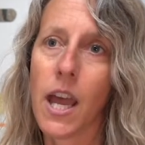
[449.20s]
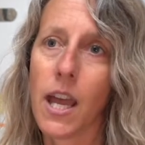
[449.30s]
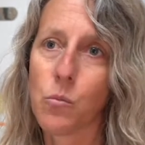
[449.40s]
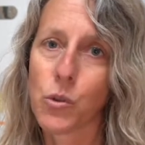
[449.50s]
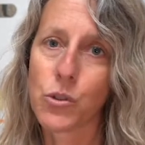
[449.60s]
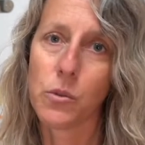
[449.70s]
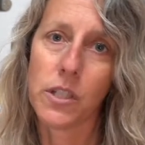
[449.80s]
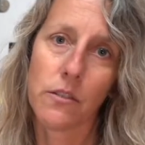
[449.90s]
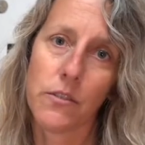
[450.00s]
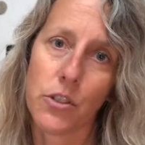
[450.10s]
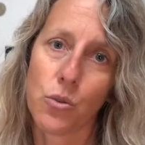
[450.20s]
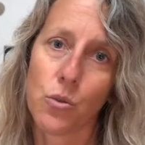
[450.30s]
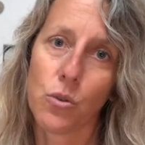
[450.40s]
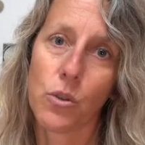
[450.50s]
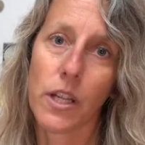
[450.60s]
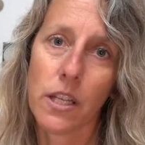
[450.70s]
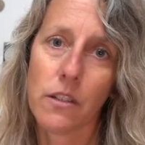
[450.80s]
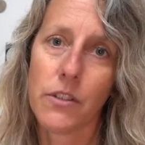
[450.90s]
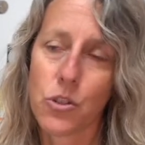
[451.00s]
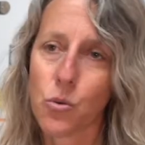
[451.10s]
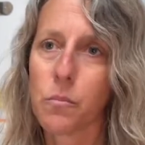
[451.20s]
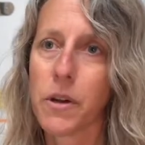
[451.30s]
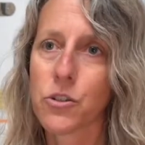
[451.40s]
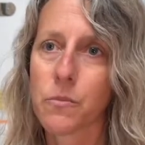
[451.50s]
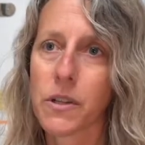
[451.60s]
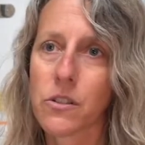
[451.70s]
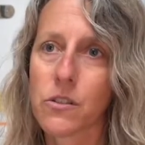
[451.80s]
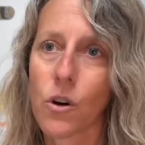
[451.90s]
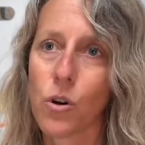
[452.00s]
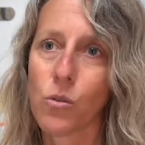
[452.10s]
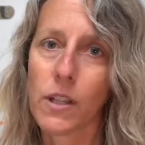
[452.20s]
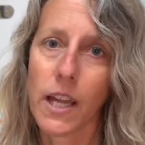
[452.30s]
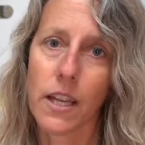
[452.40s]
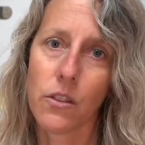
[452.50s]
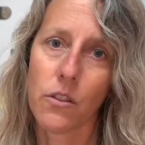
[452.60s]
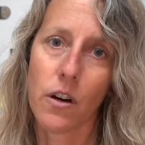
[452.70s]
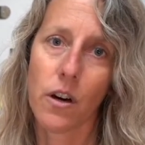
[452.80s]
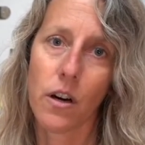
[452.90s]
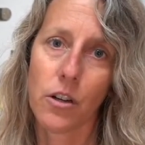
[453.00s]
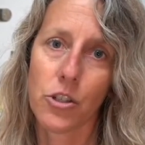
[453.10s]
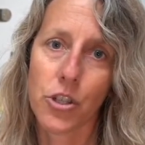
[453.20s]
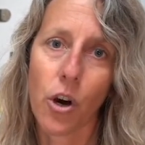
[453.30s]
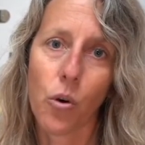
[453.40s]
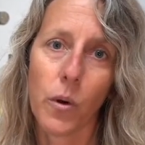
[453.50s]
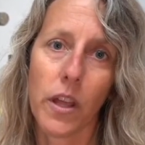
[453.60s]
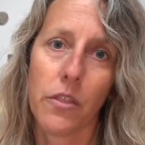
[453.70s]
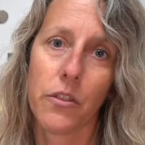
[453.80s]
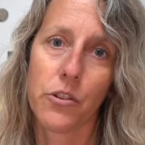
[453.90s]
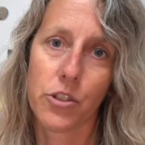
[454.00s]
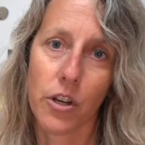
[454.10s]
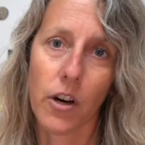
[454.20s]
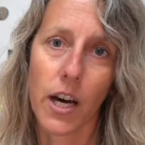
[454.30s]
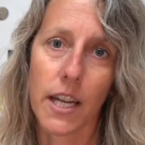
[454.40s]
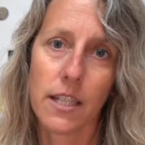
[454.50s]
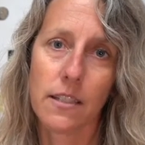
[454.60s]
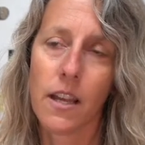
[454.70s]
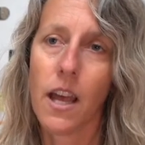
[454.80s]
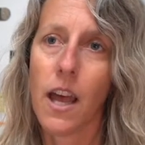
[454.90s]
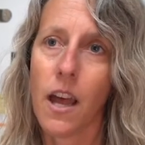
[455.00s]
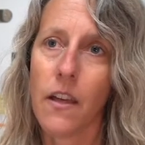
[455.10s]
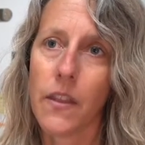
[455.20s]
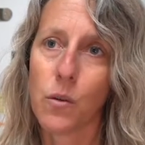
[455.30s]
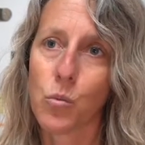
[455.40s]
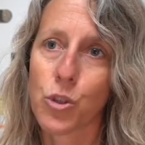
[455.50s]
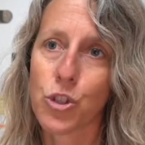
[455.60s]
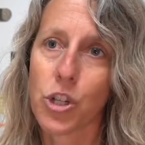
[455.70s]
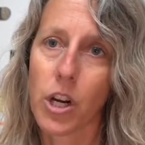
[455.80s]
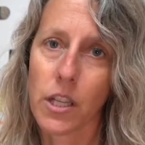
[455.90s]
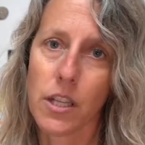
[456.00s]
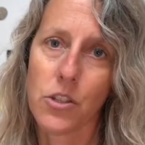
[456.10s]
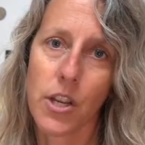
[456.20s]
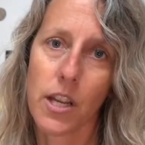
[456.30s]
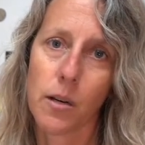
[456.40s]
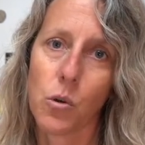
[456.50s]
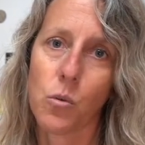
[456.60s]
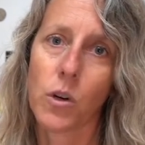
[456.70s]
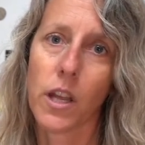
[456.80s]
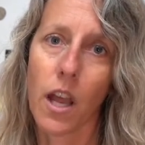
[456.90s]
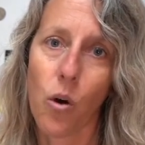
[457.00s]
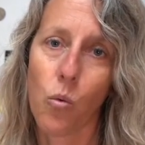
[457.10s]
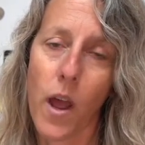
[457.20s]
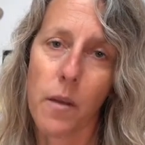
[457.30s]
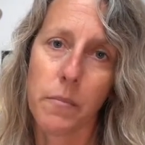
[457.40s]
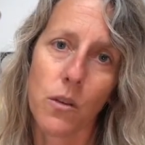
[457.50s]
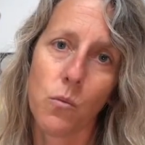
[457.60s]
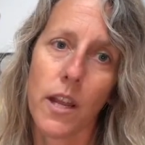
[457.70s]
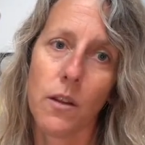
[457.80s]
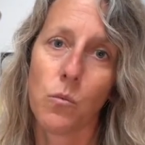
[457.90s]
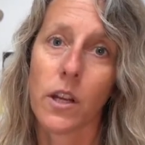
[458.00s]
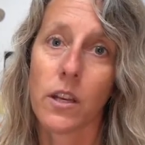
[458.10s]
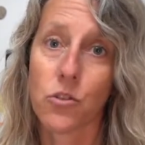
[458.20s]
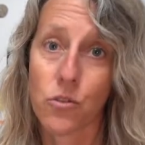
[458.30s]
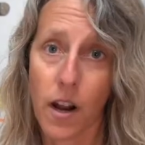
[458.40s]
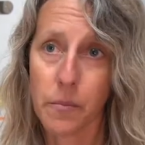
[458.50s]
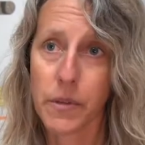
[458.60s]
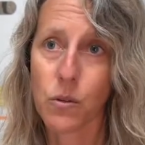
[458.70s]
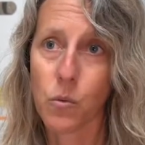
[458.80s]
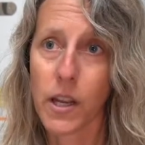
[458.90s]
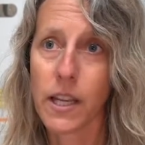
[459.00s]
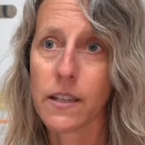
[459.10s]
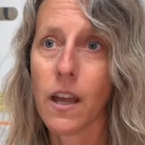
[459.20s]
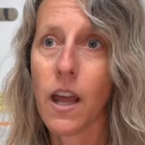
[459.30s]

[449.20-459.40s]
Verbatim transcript: and we'll do individual individual measurements, so length, uh, shell width, shell height, and then we'll shuck each animal. We'll get a wet meat weight, we'll get a dry meat weight,